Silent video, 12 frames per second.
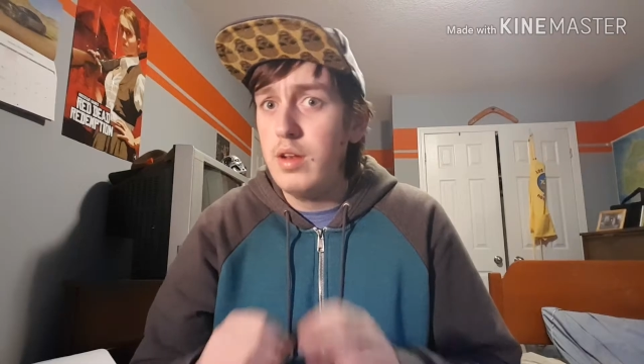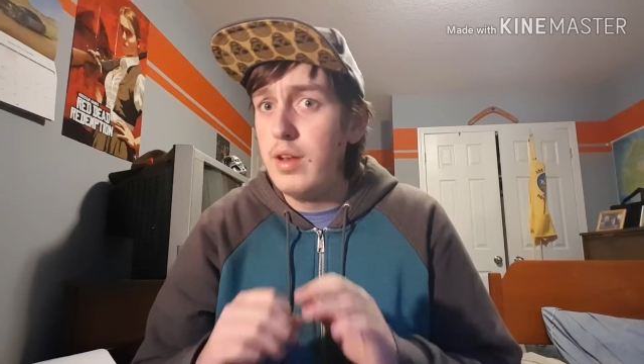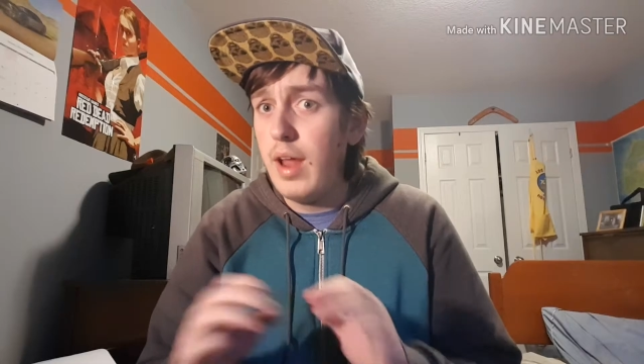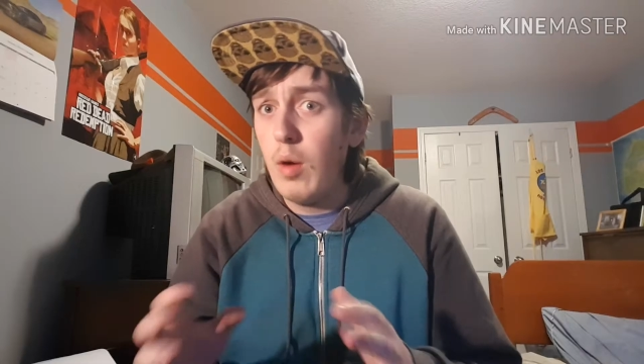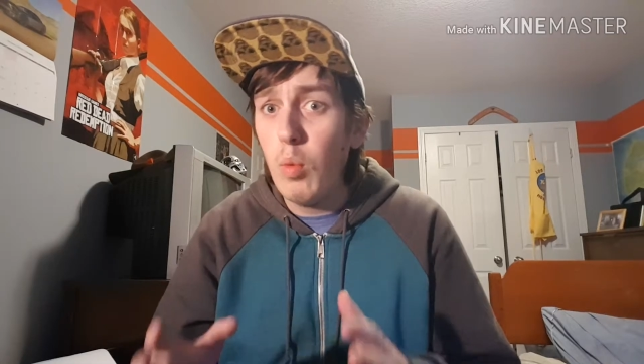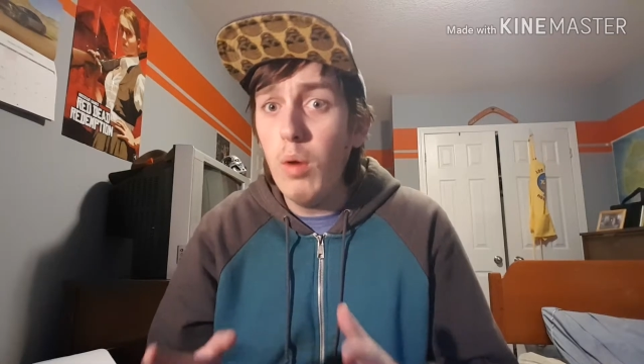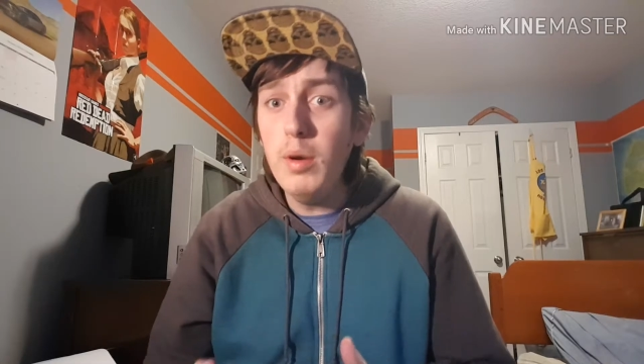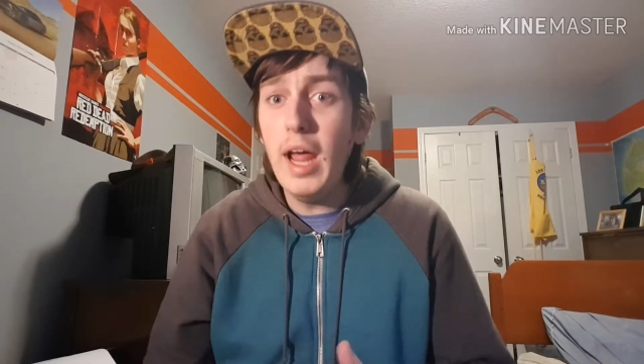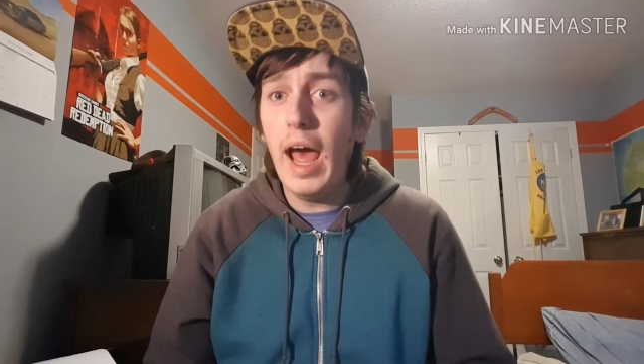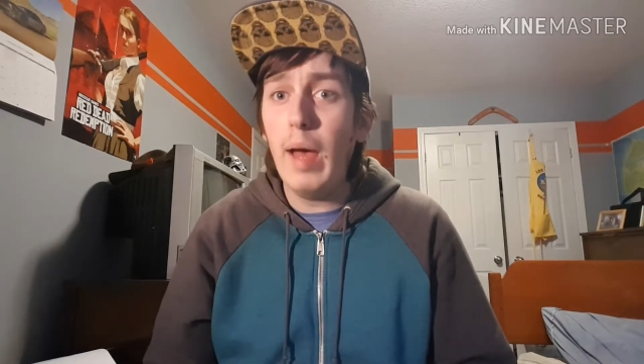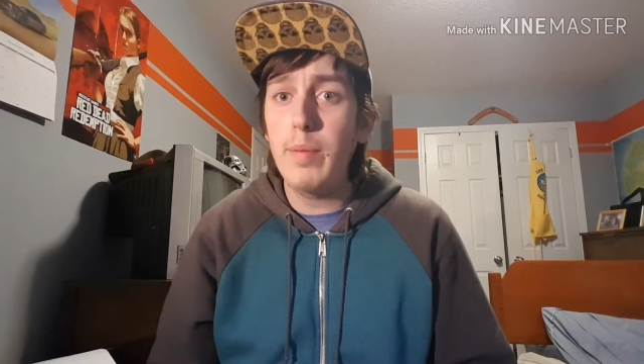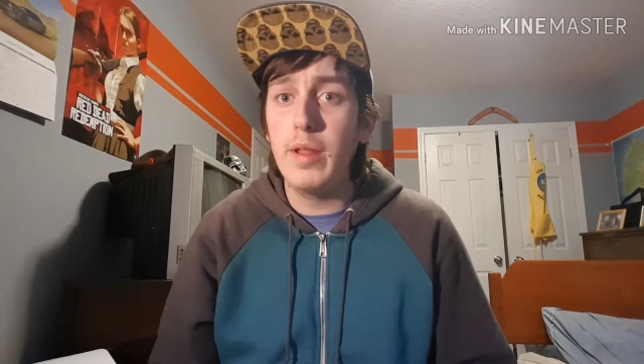Now what would
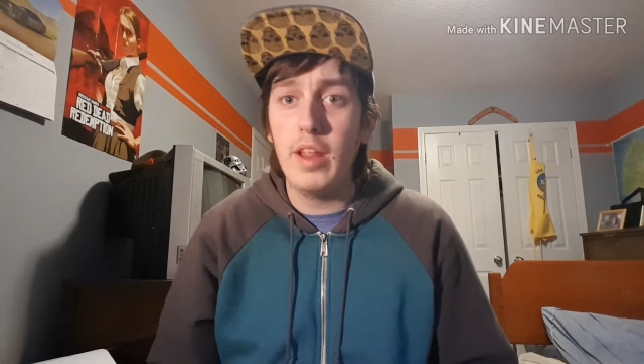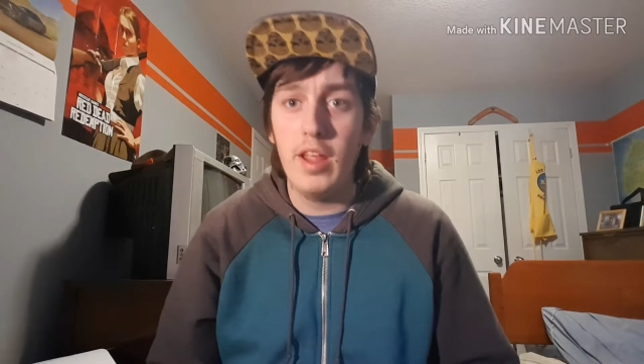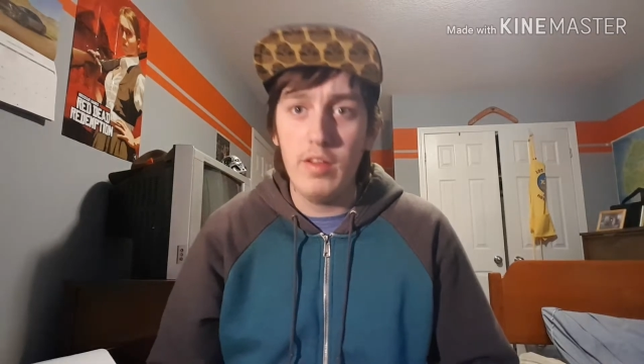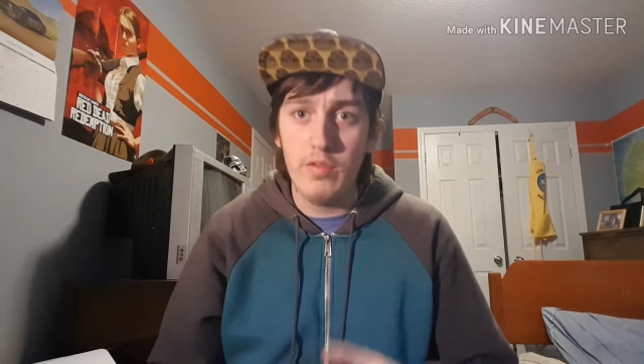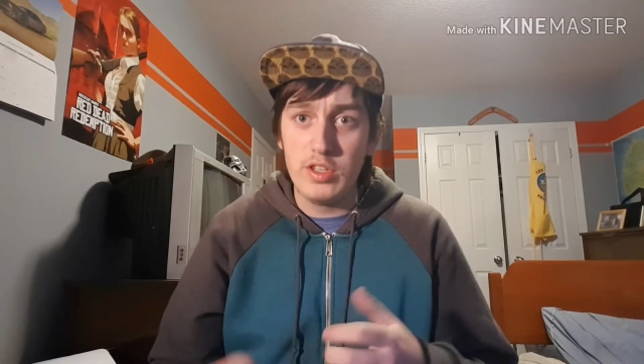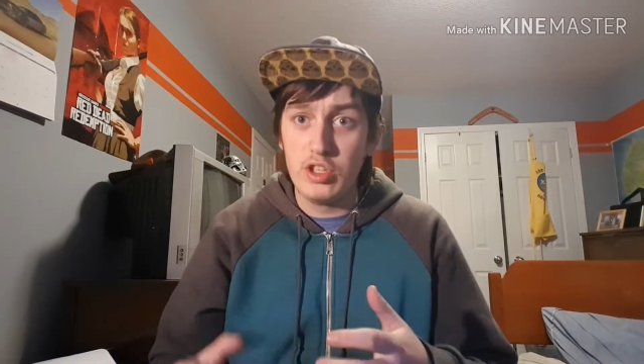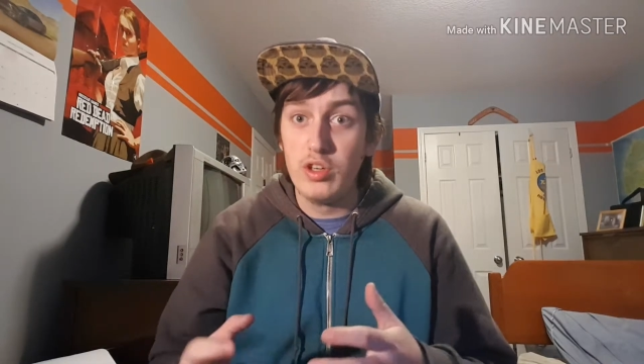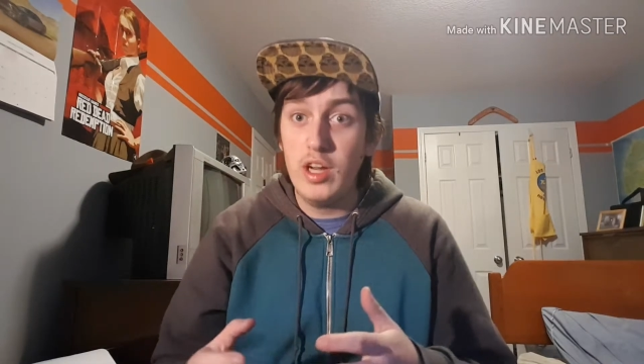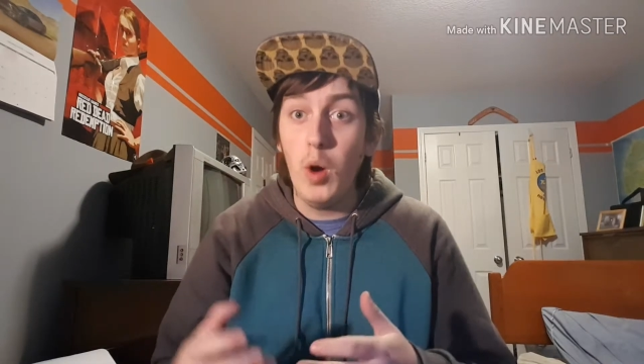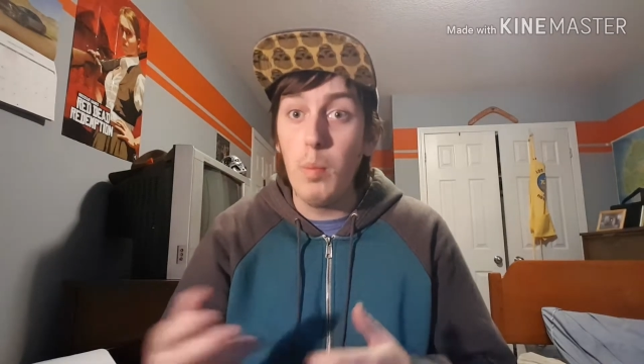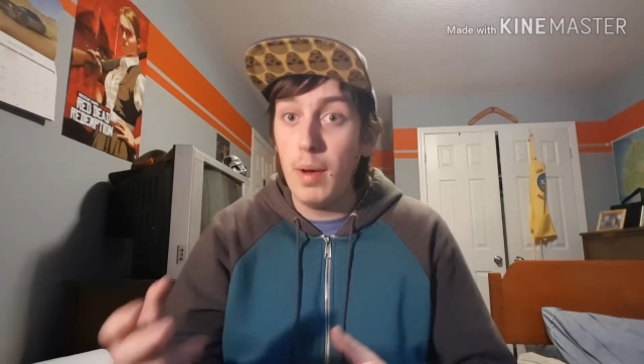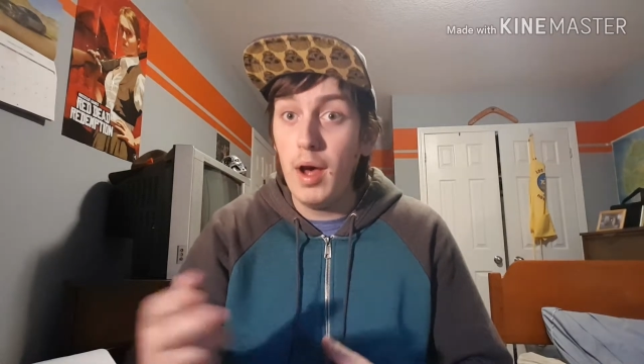happen if it turned
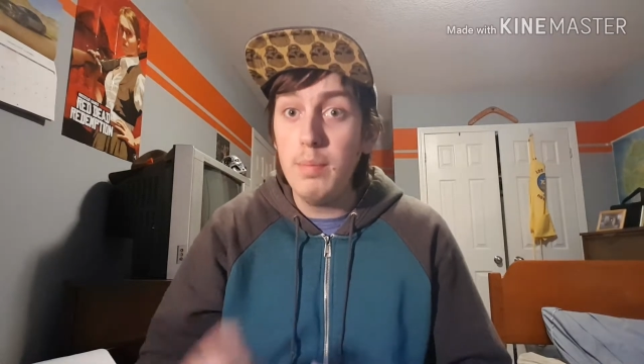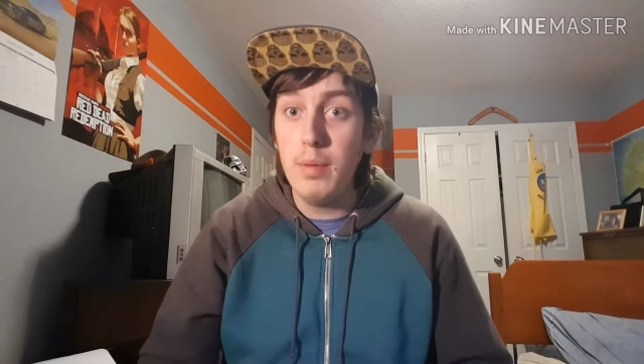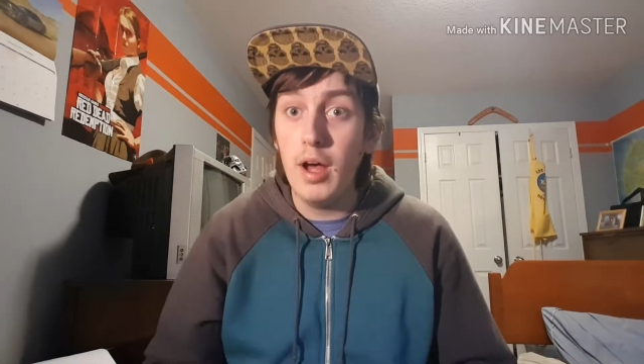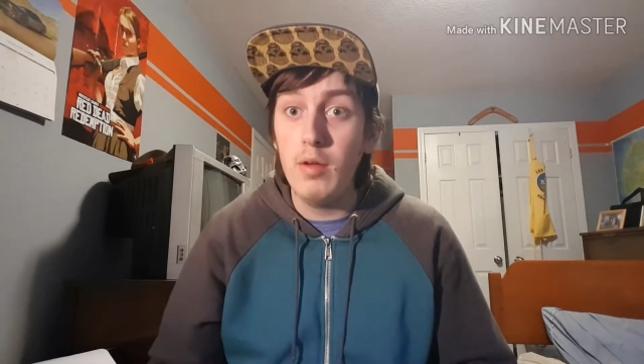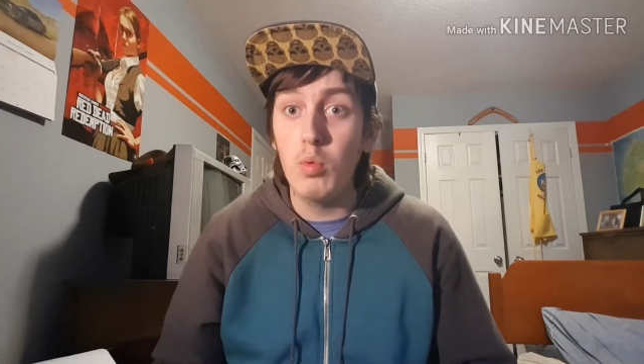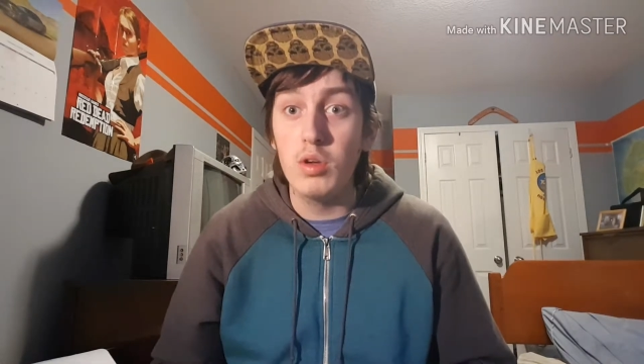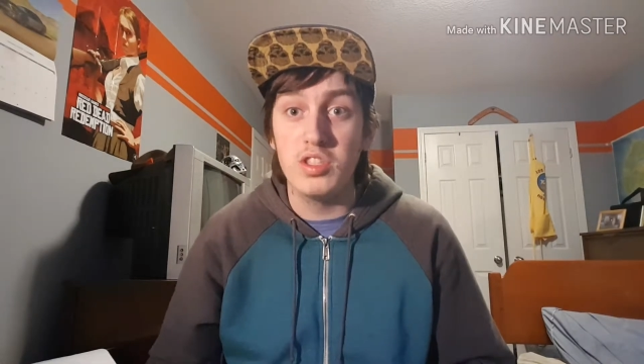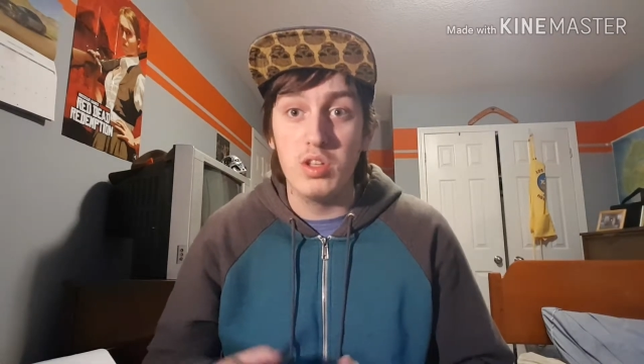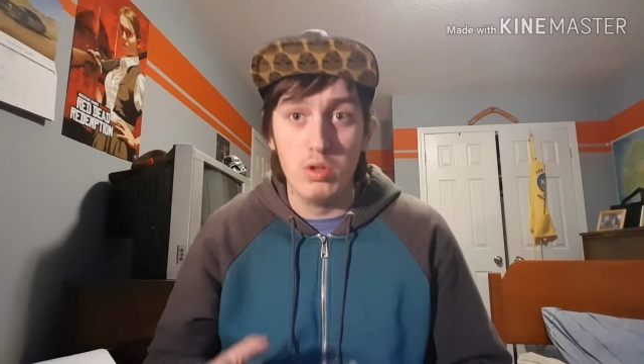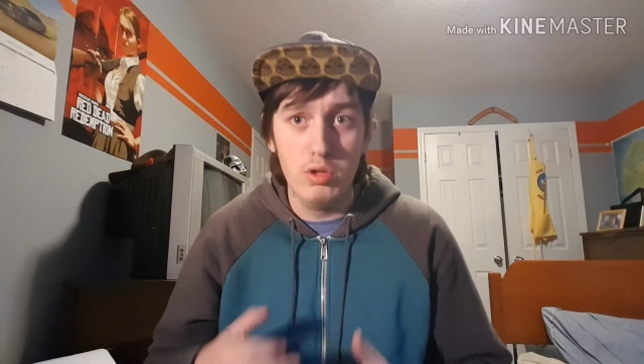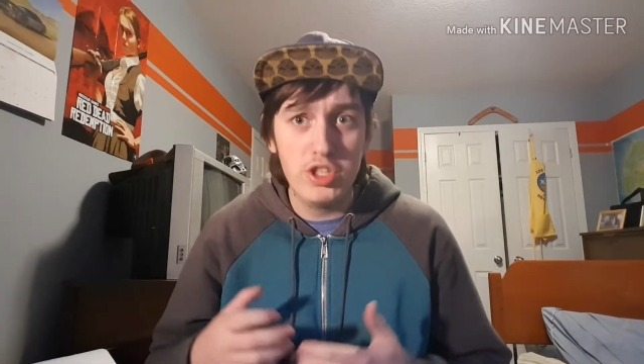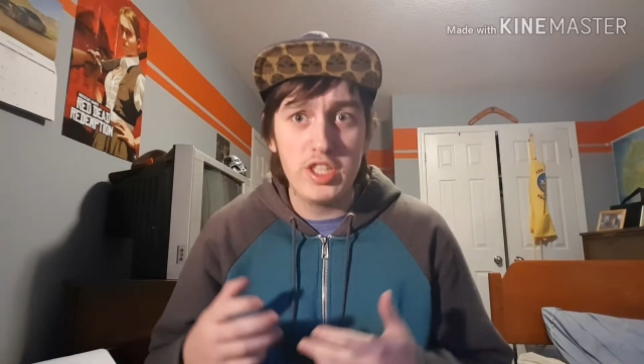out Putt Putt was
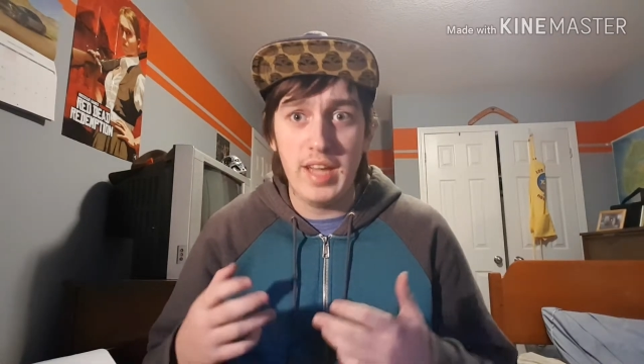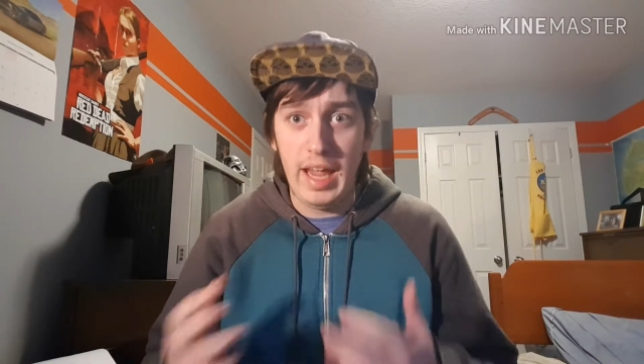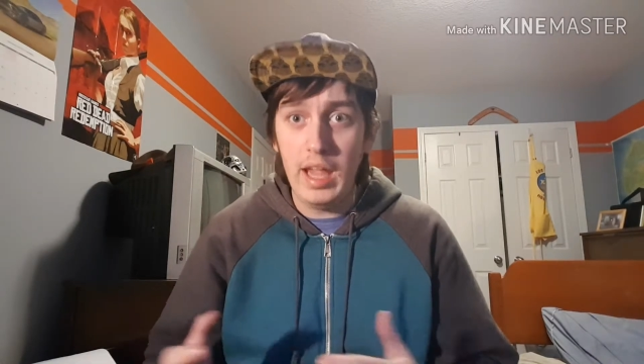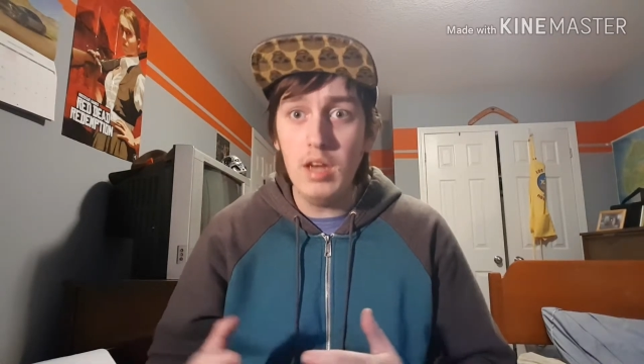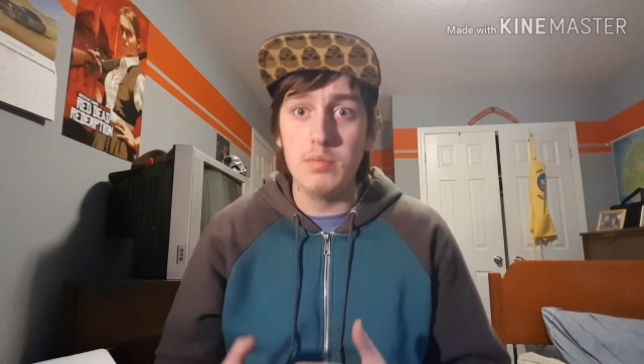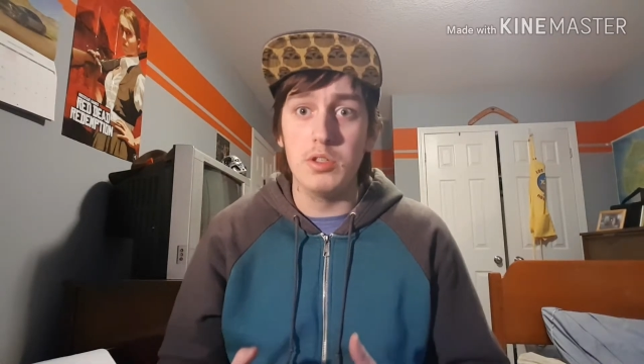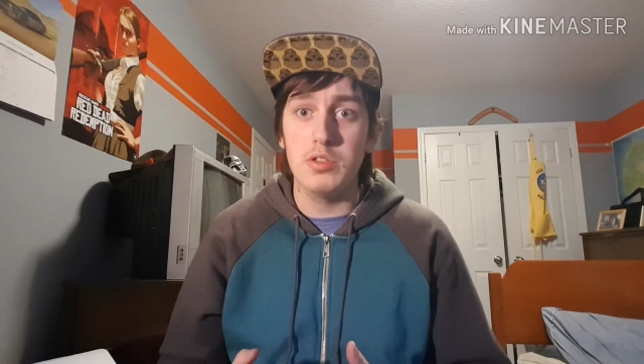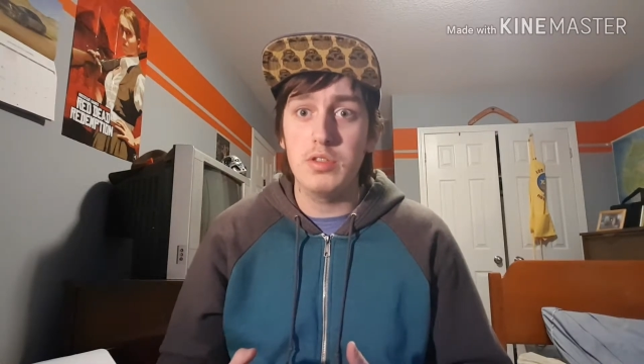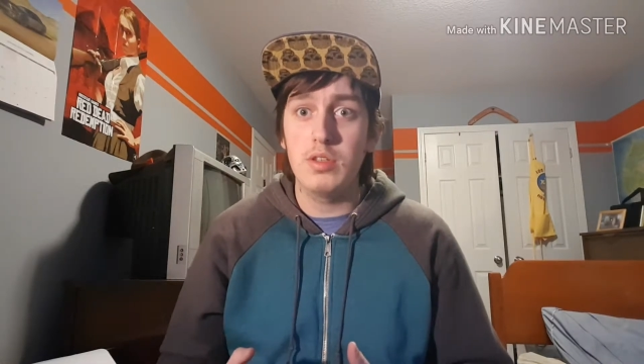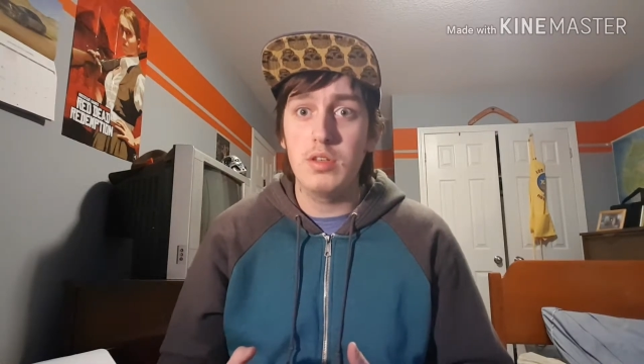allergic to animals?